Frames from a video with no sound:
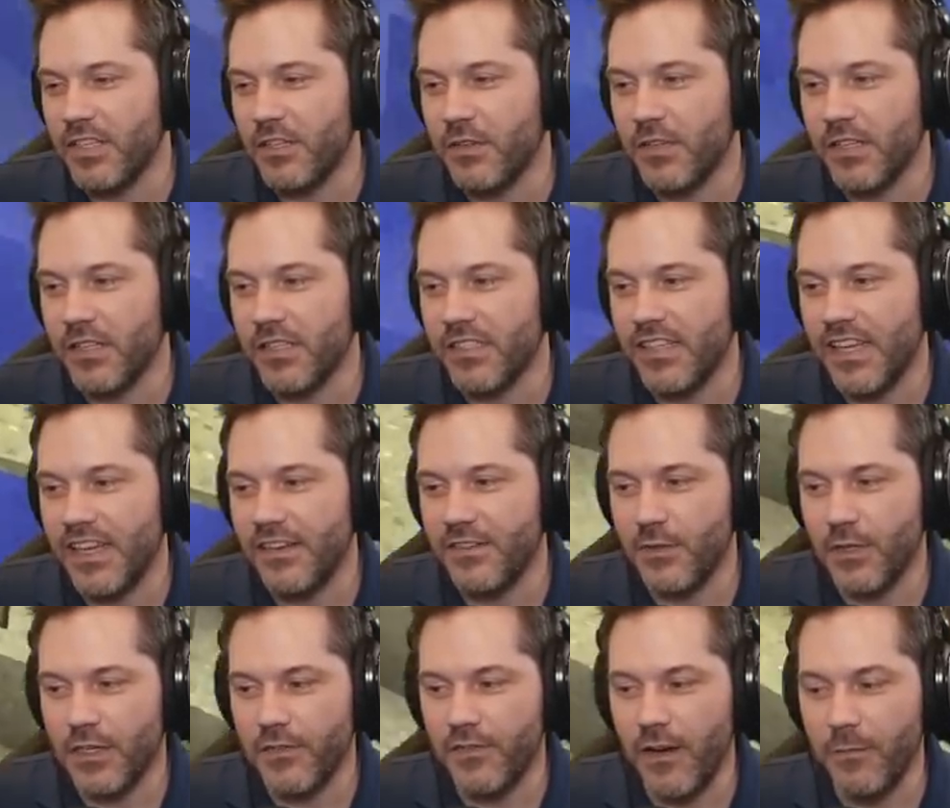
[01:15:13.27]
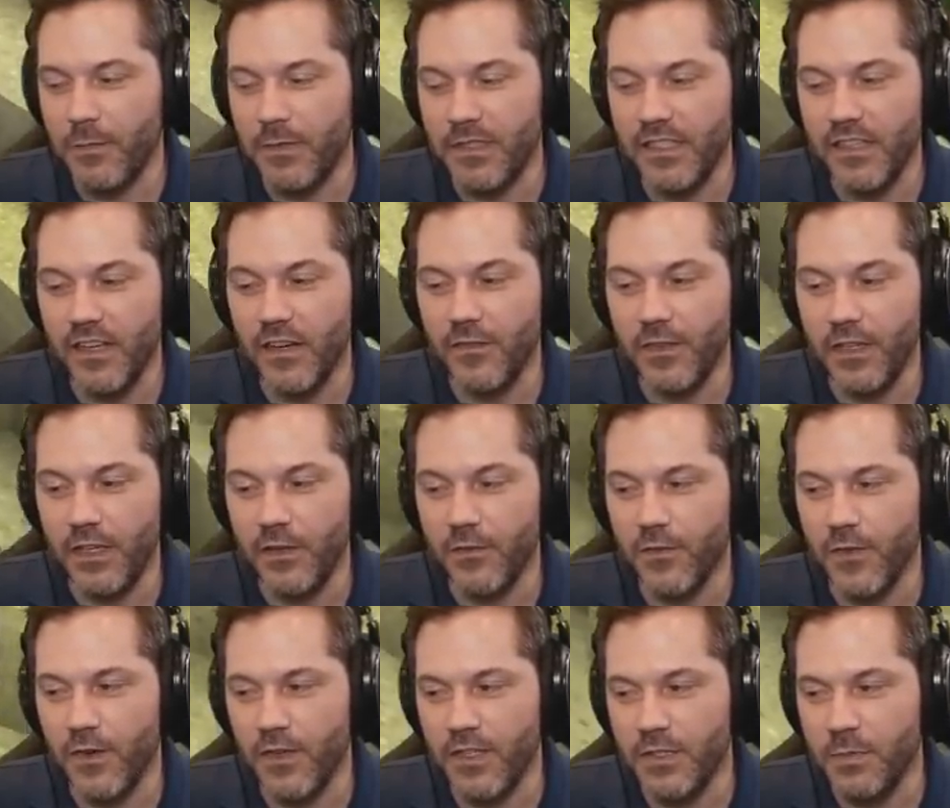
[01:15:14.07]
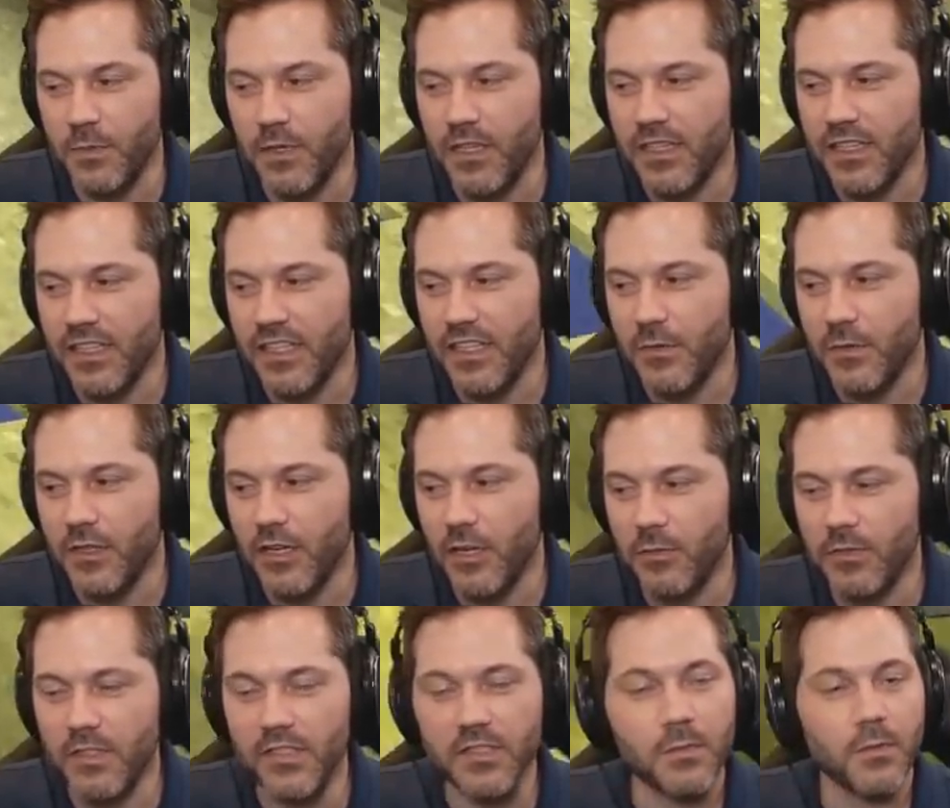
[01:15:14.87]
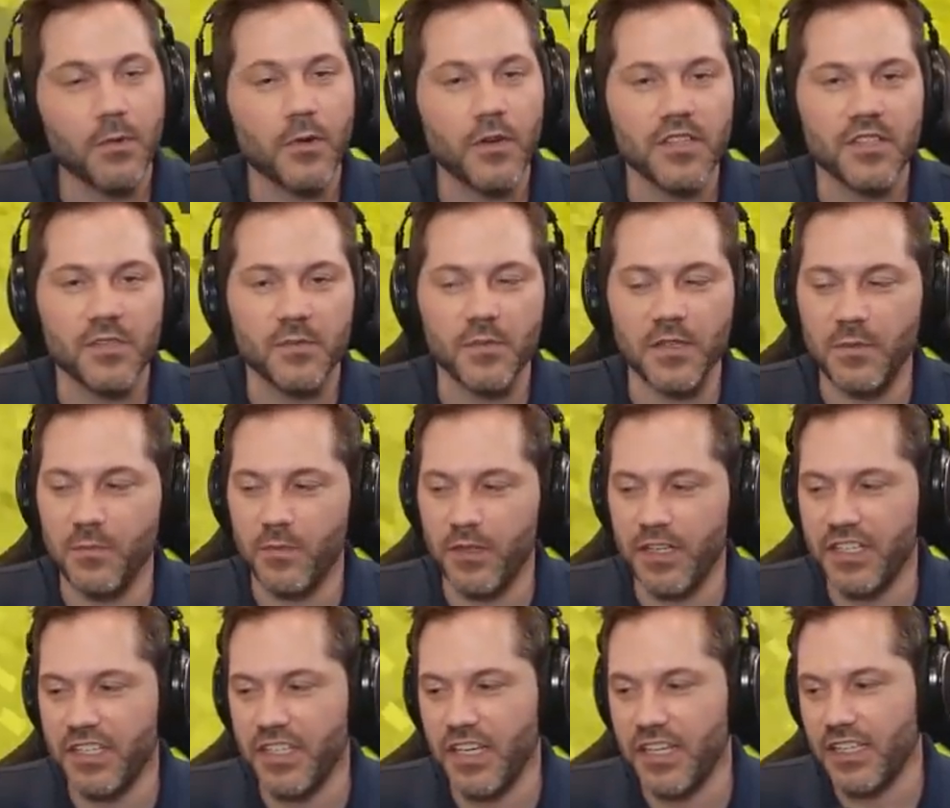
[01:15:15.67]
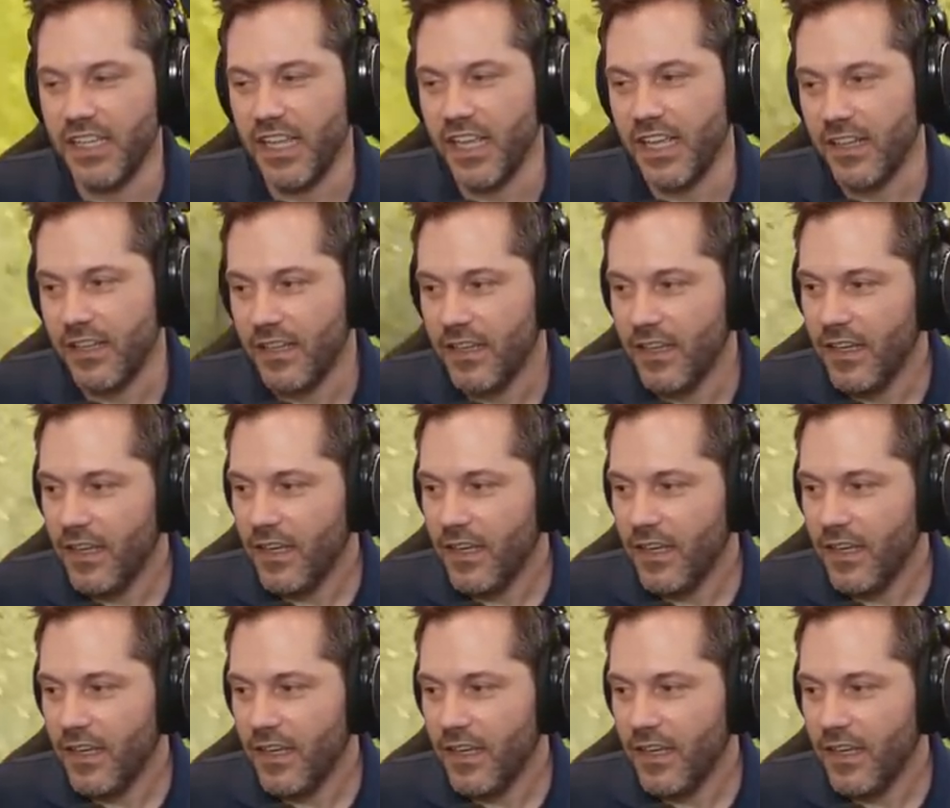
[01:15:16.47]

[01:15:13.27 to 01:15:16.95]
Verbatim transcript: You can save 25% off in your first month, and you will help to support us, and we appreciate that.